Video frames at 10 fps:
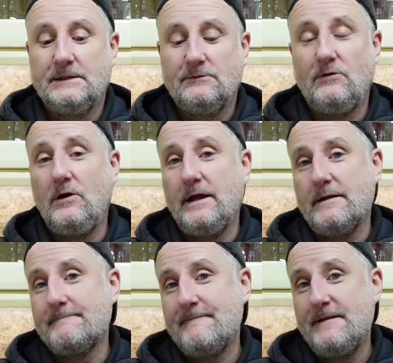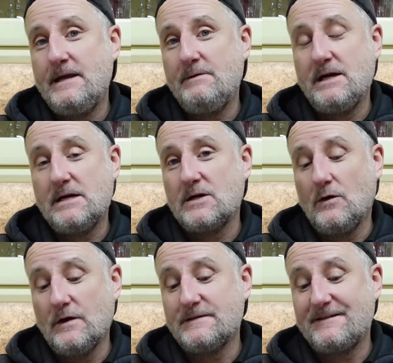Right, there we are,
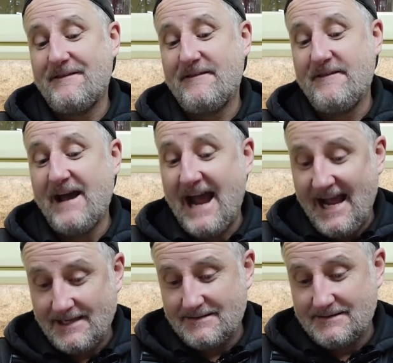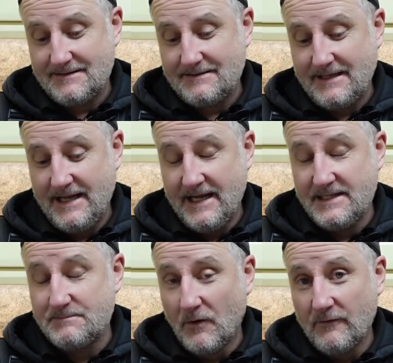guys. That
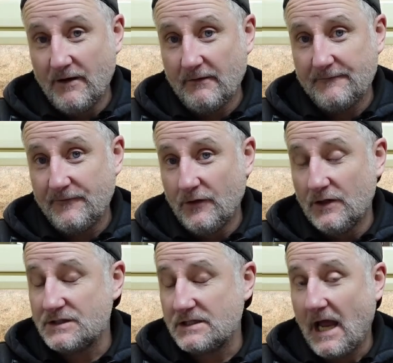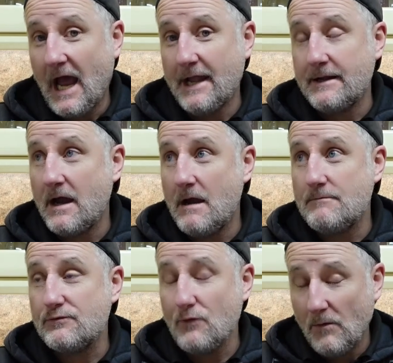is my very first and
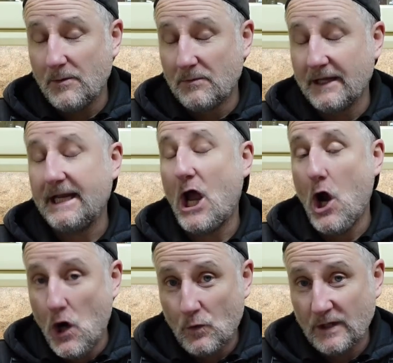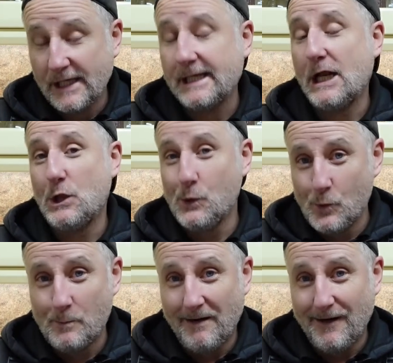probably only
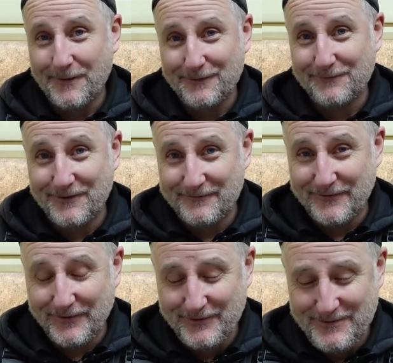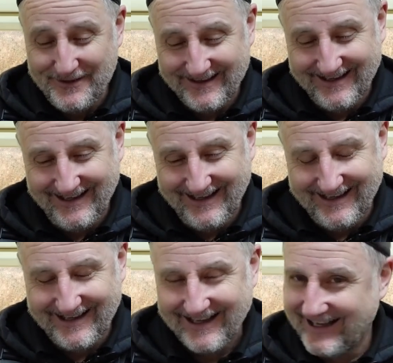lawnmower review.
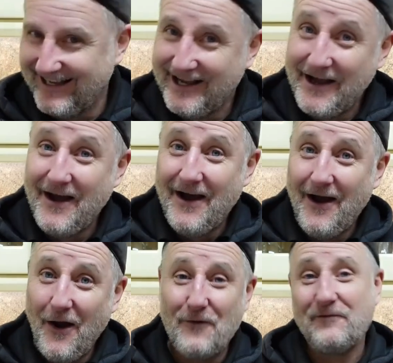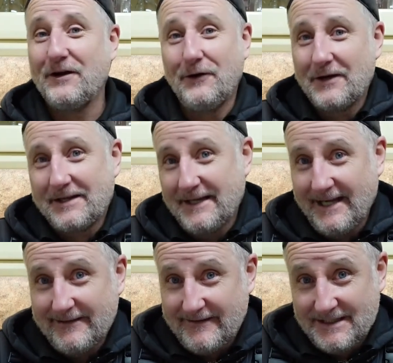Hopefully I can
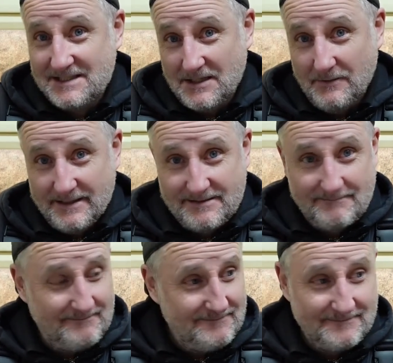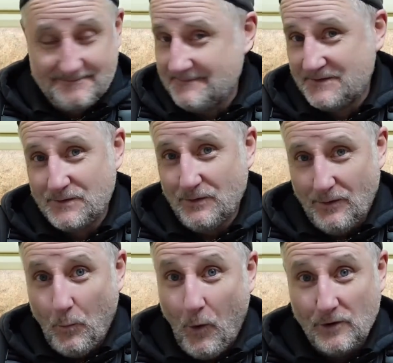edit this so it's
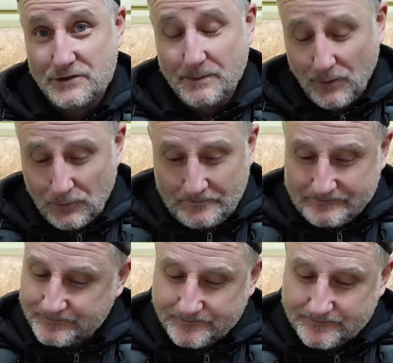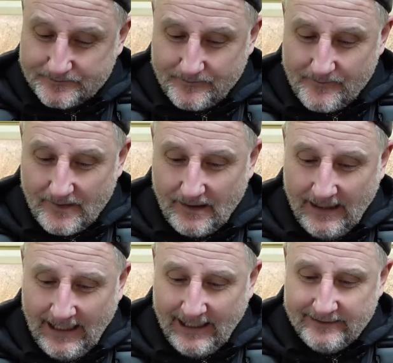sort of watchable.
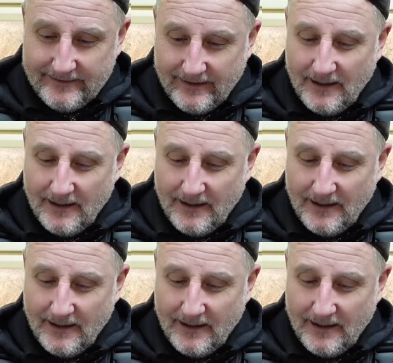And